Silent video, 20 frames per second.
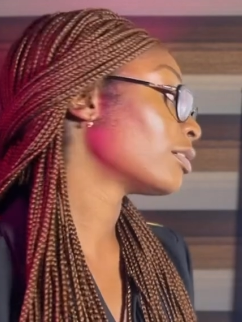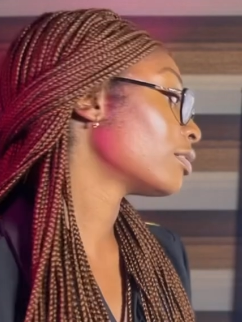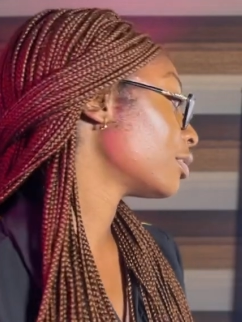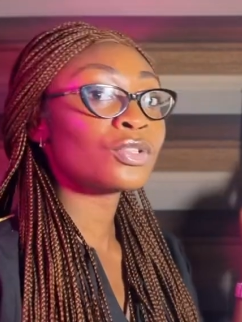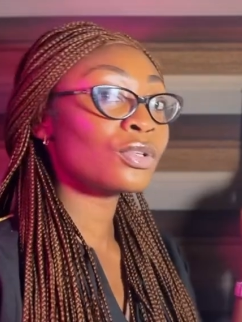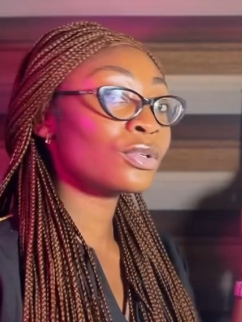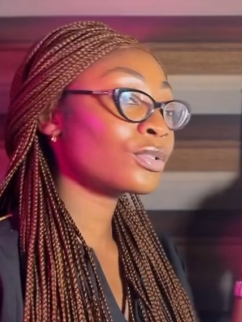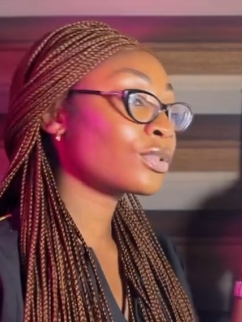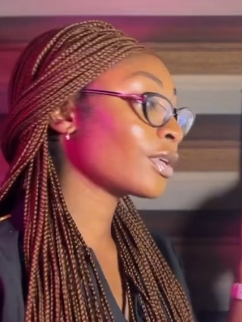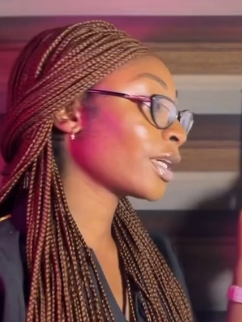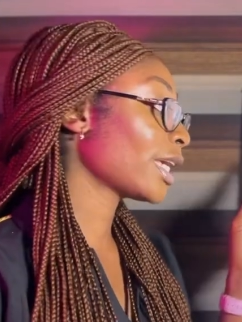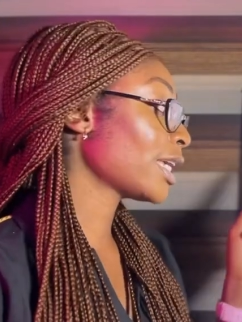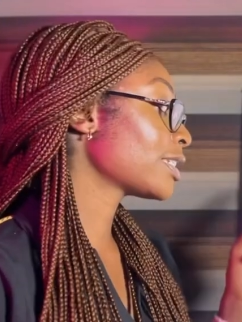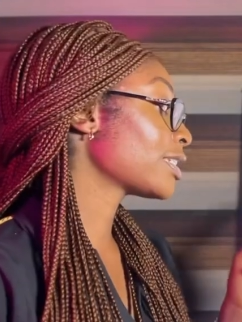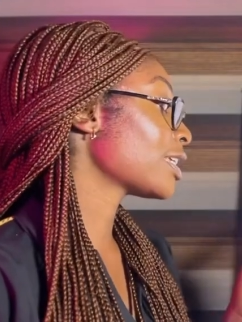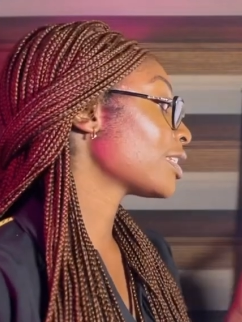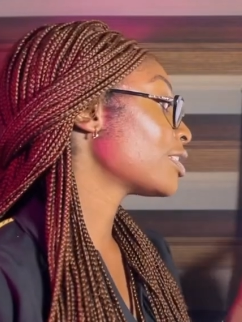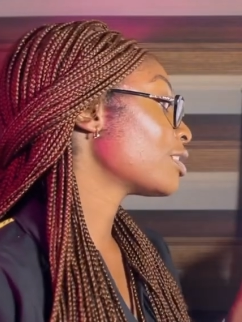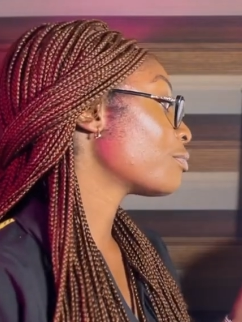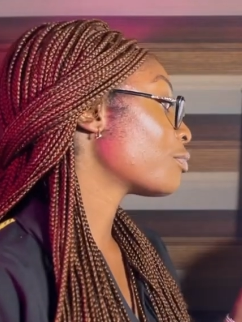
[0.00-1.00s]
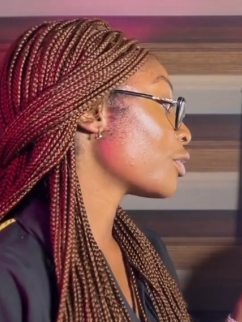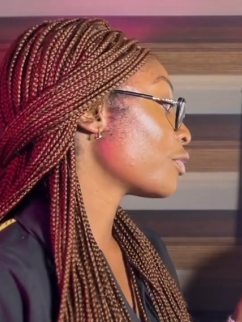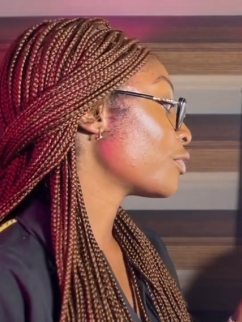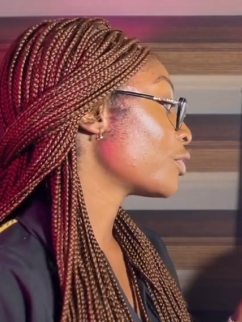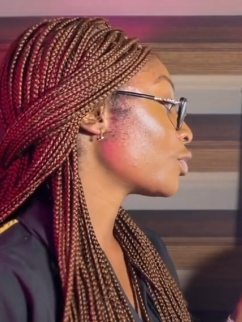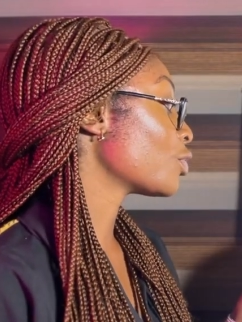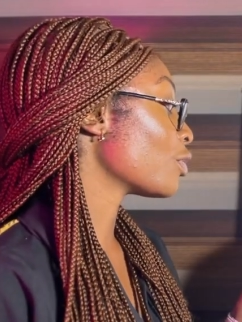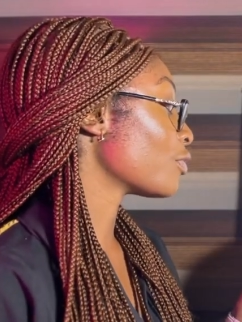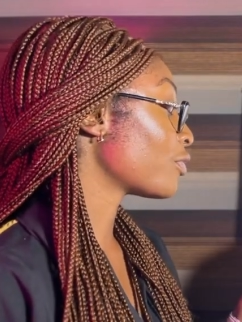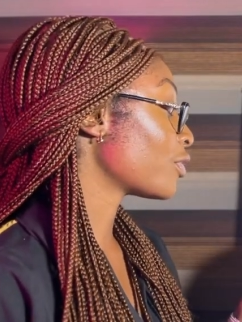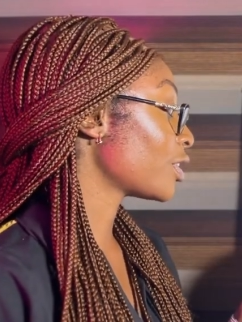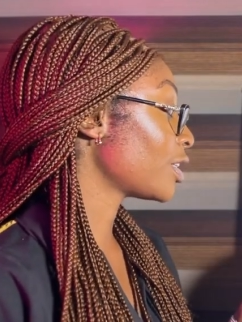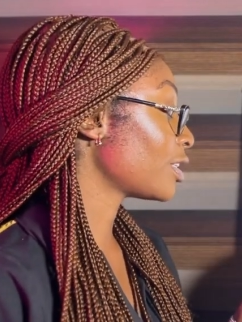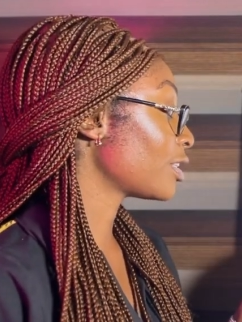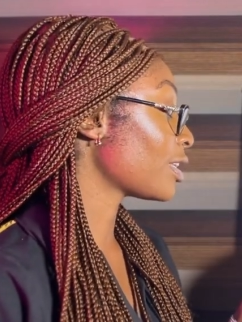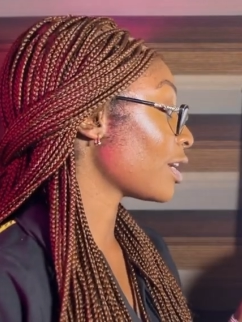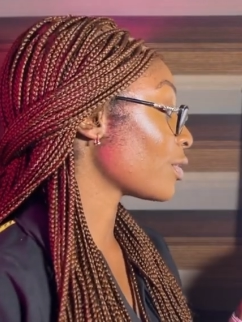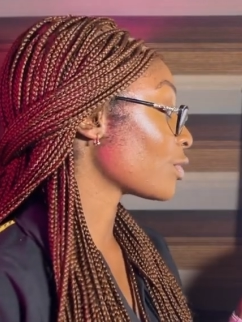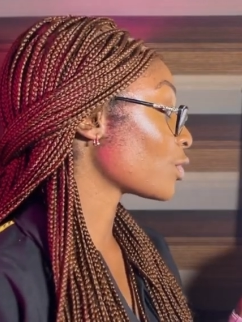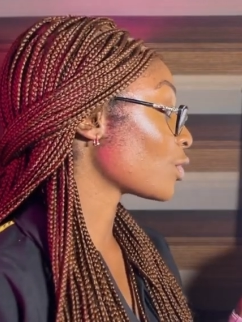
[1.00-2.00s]
So Toke is getting a profit of
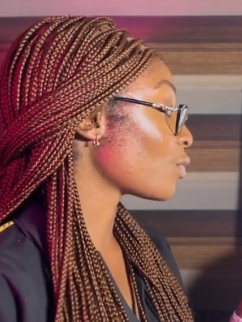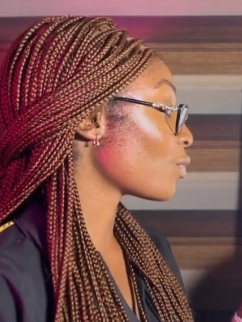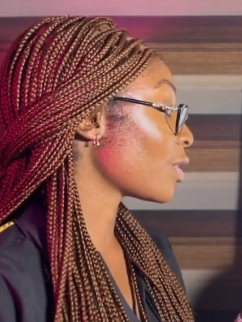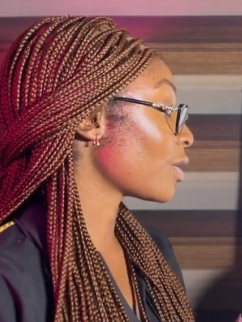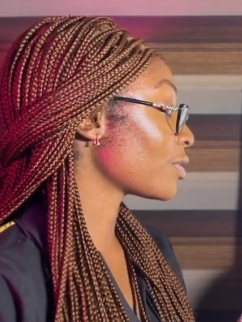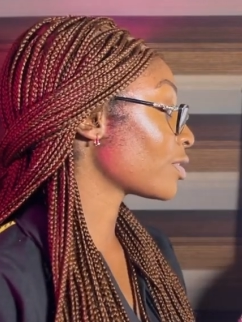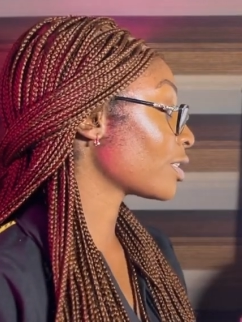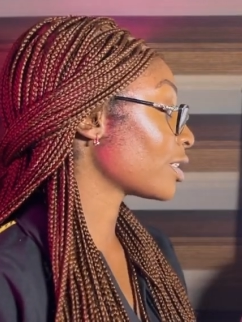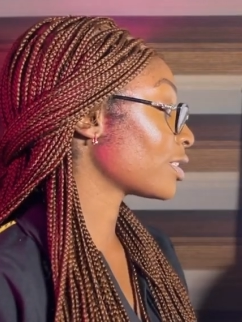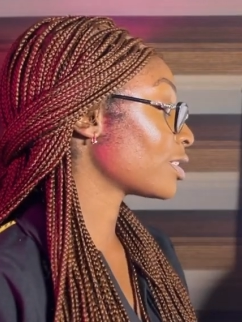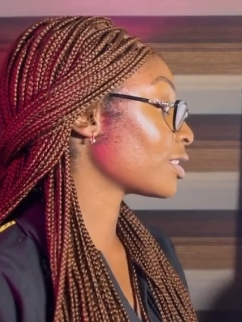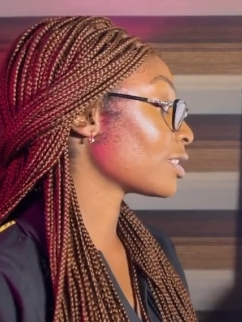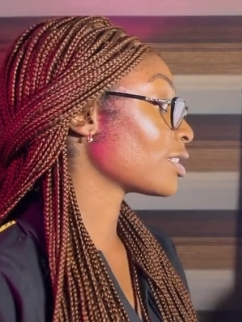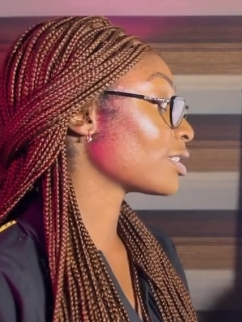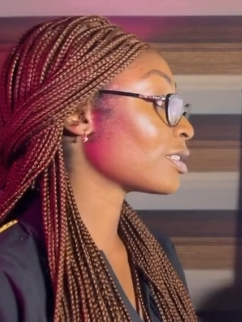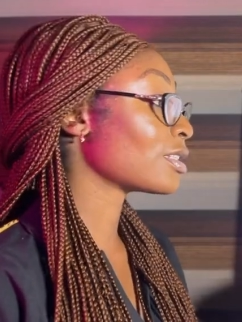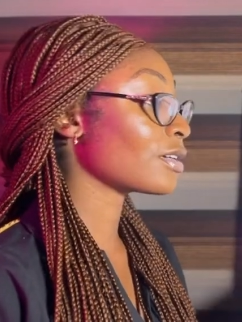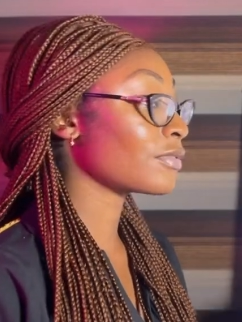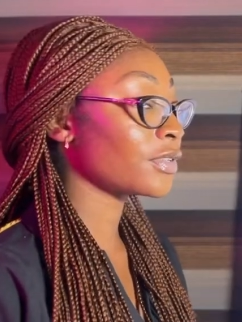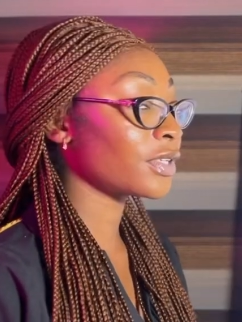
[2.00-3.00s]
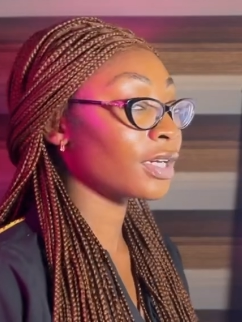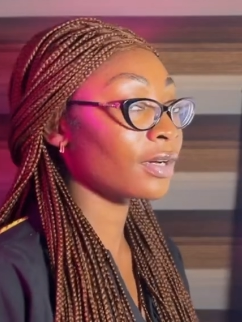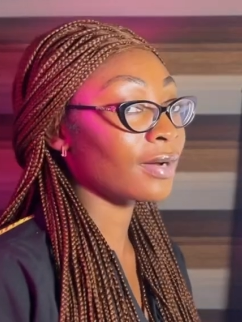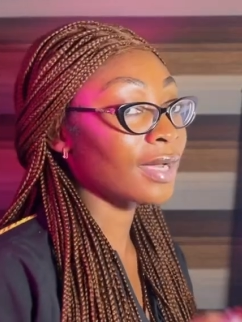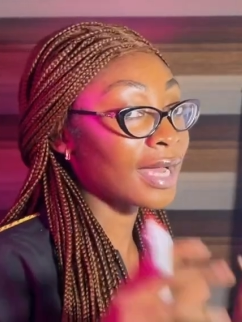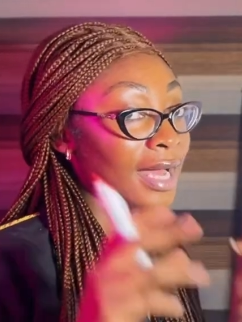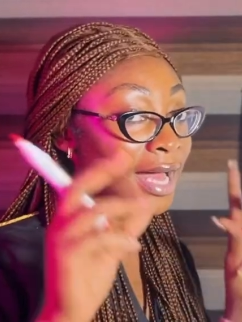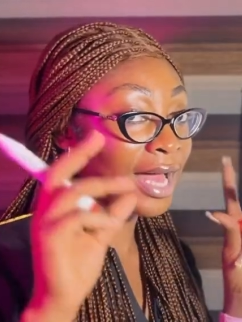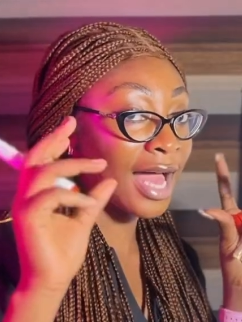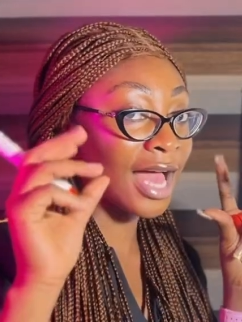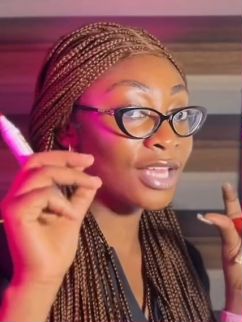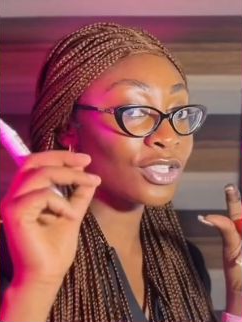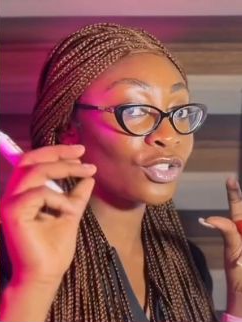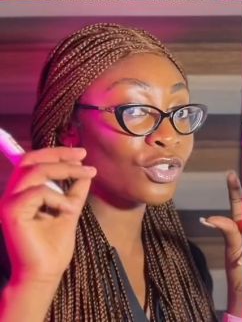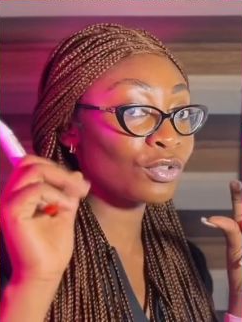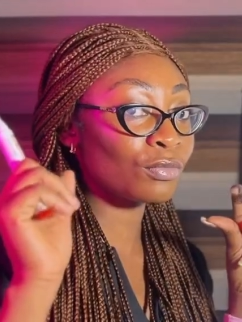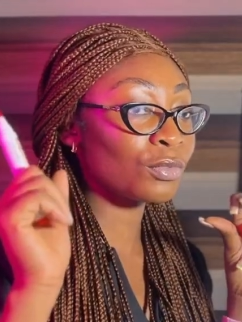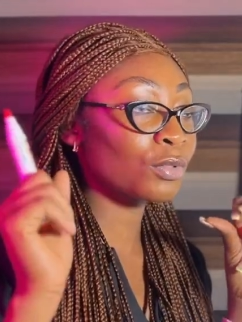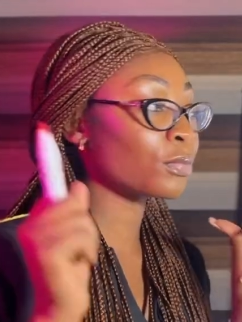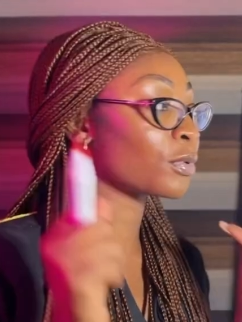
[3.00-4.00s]
3,167 naira,
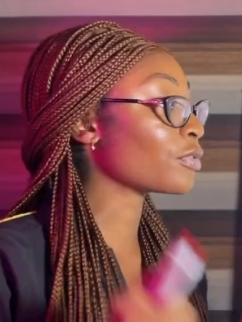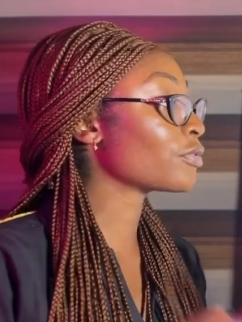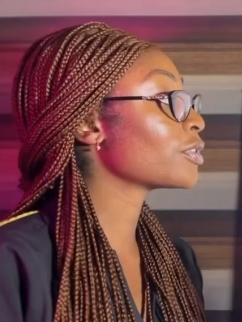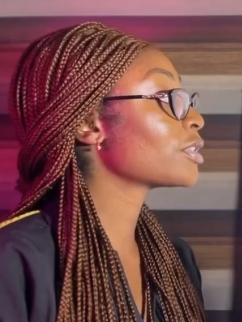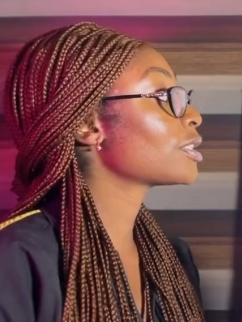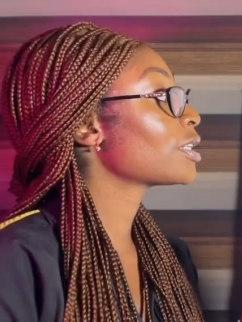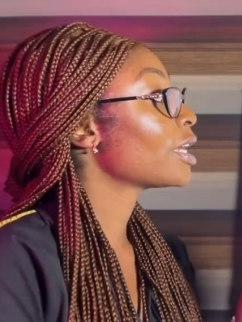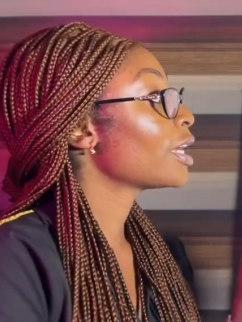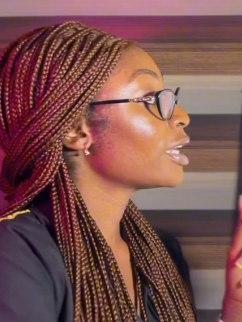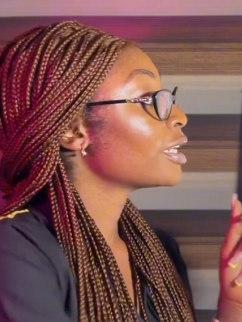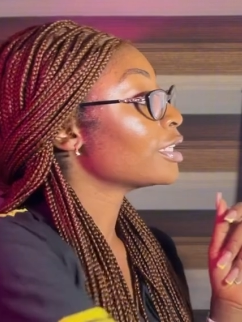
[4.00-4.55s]
assumed profit.